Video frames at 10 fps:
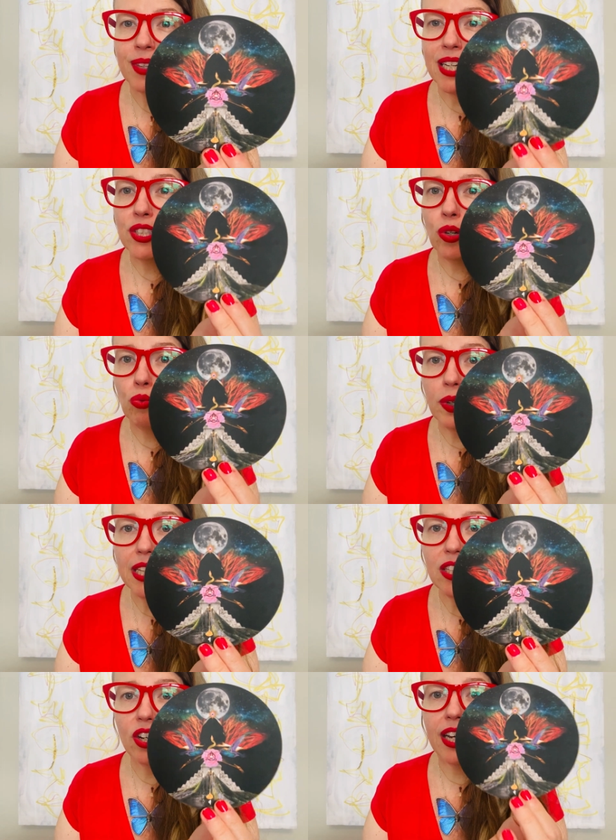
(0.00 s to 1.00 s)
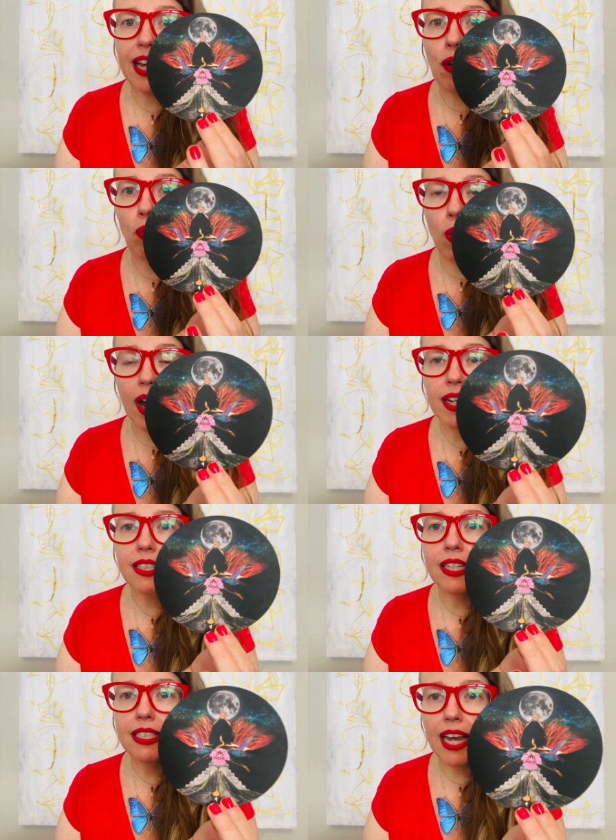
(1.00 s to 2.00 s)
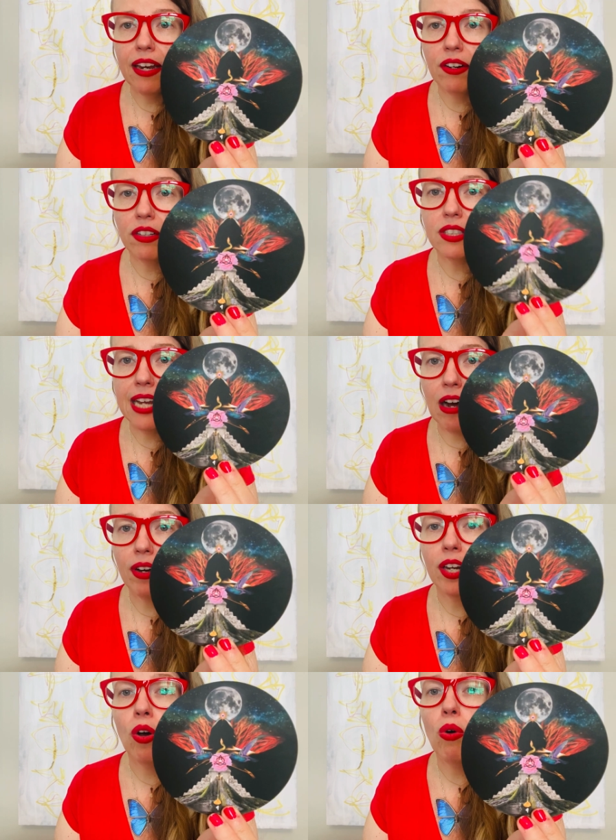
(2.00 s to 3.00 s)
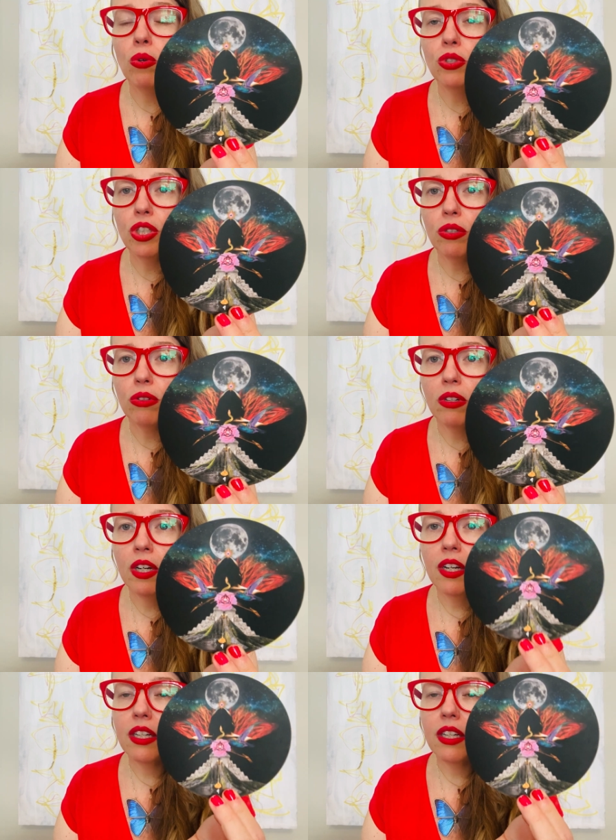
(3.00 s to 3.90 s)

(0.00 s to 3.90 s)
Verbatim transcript: And so really looking at what containers now can hold you